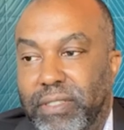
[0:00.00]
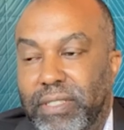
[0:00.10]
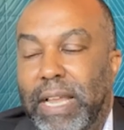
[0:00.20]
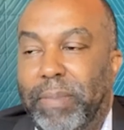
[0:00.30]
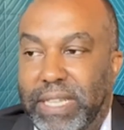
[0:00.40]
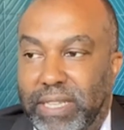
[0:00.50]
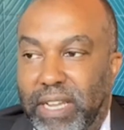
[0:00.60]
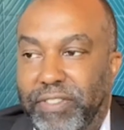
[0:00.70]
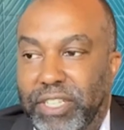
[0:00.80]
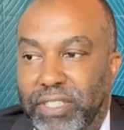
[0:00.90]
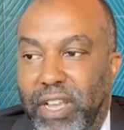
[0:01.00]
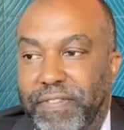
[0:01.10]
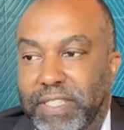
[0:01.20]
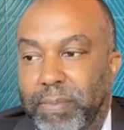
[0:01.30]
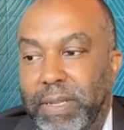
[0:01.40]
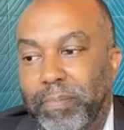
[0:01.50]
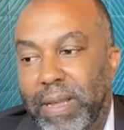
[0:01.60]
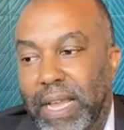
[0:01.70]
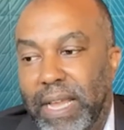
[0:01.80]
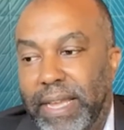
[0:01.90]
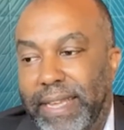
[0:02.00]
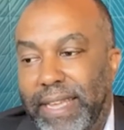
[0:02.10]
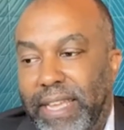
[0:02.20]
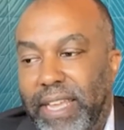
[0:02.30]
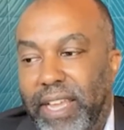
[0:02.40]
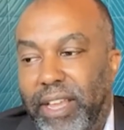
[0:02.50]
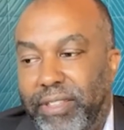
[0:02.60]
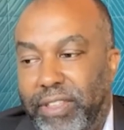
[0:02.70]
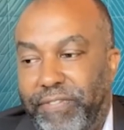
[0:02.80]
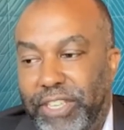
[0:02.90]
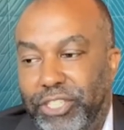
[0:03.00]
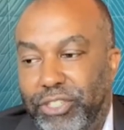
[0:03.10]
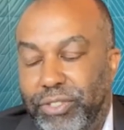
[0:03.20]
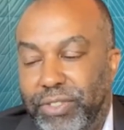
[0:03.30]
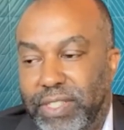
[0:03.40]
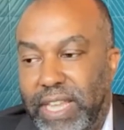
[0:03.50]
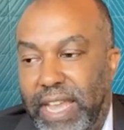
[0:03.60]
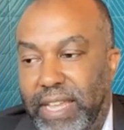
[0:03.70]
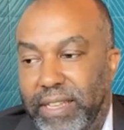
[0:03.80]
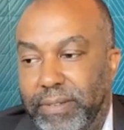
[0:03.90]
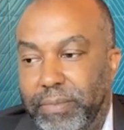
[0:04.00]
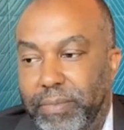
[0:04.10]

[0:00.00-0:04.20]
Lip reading: not by the governor's office, but by health officials, that